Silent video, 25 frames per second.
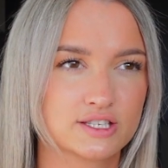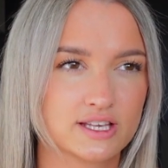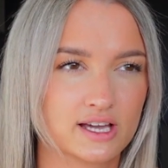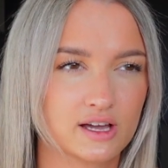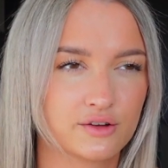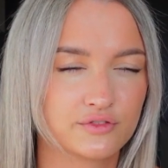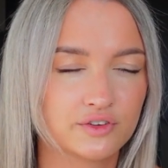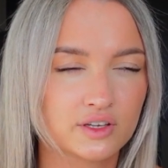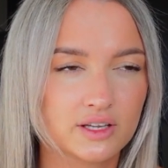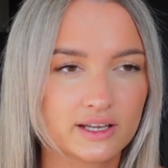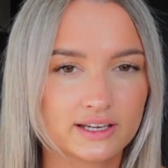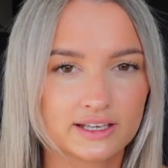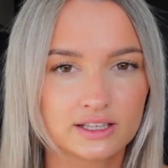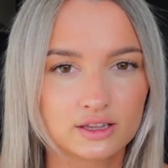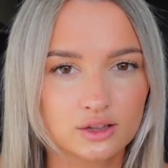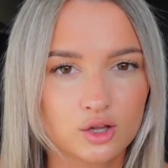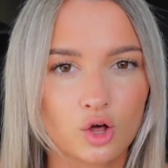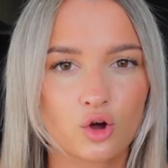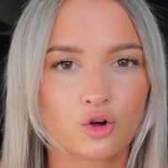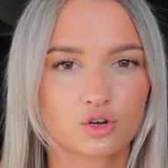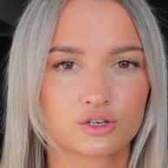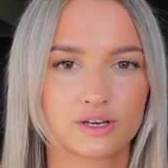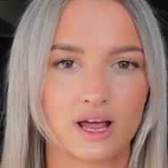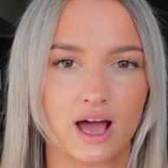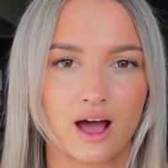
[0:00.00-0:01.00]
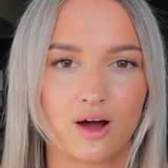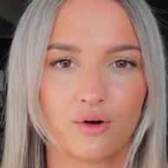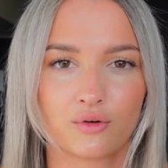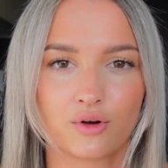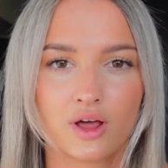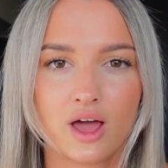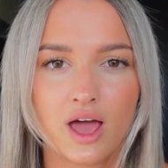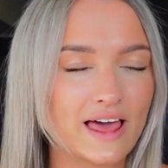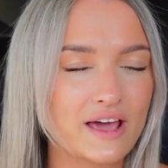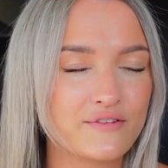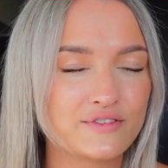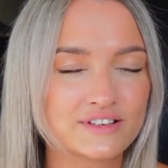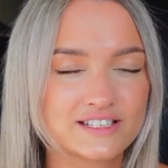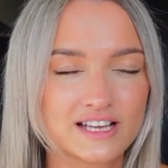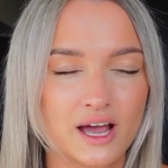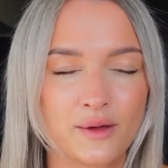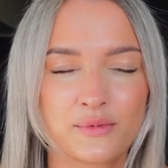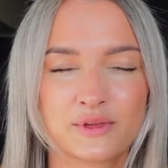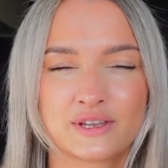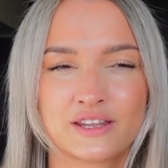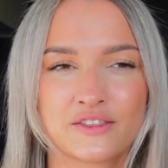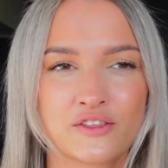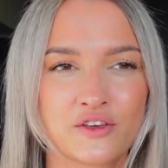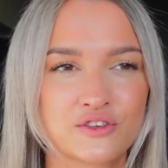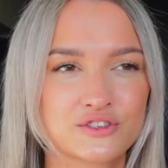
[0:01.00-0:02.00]
Like I feel like in lockdown, every time
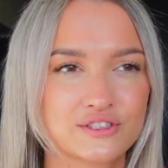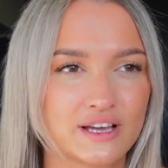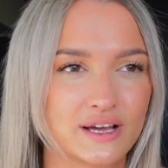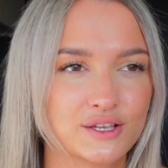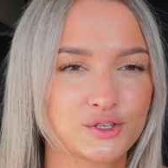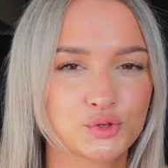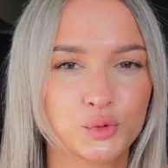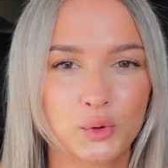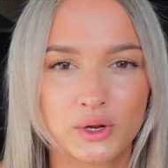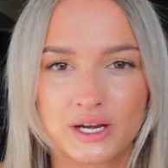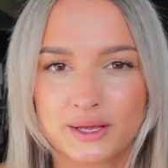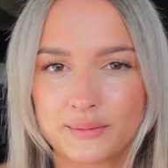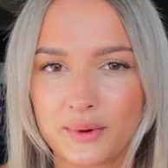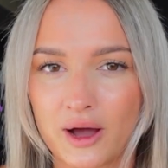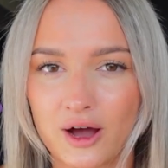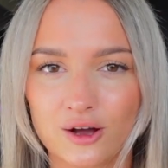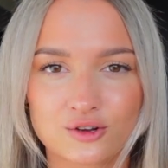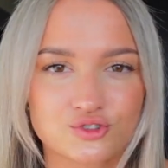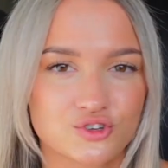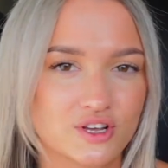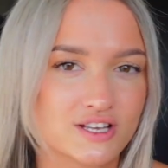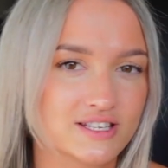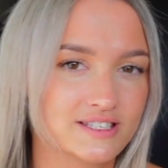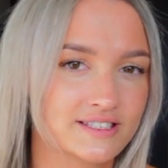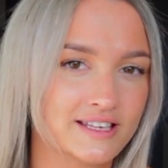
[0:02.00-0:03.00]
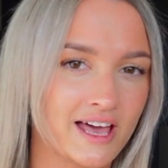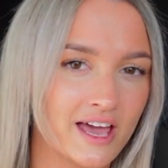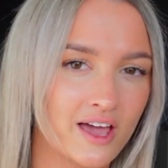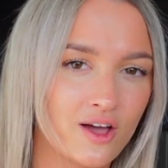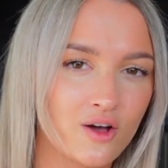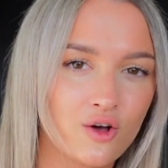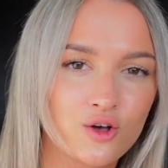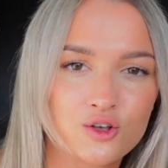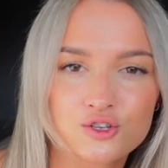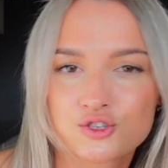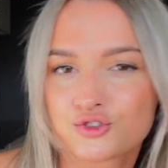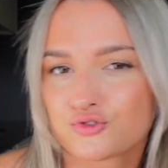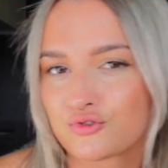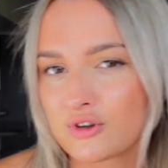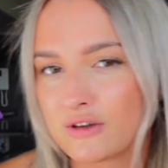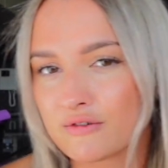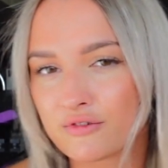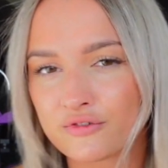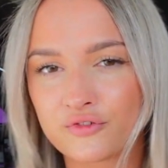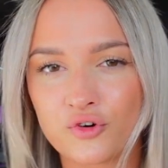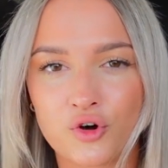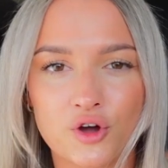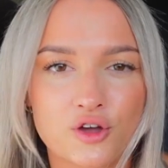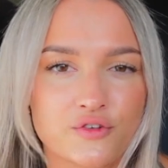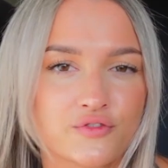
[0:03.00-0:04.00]
they did those like 20 pound dress sales, three
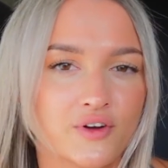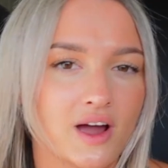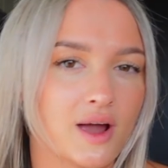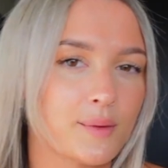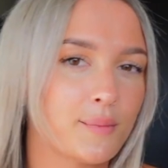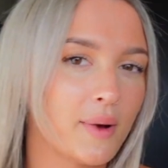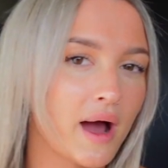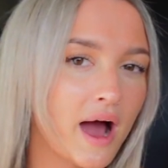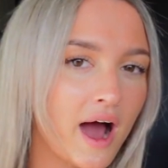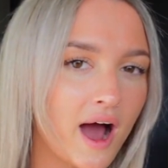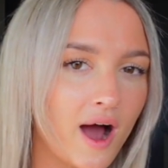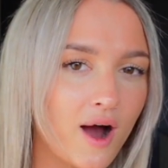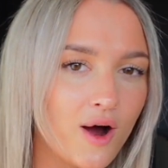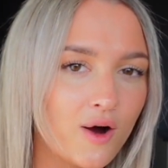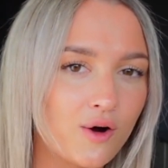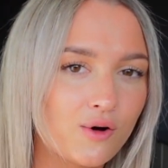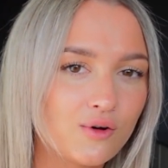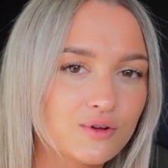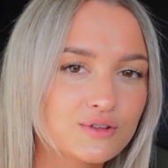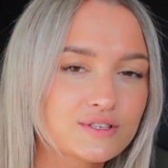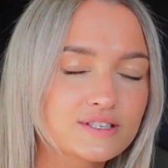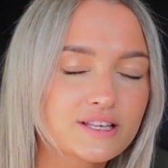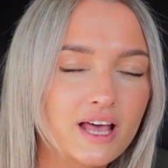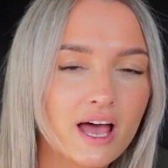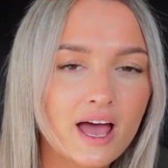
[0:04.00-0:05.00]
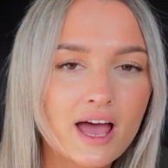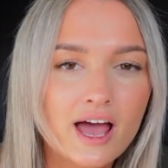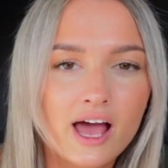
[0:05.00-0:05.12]
forty-five pounds,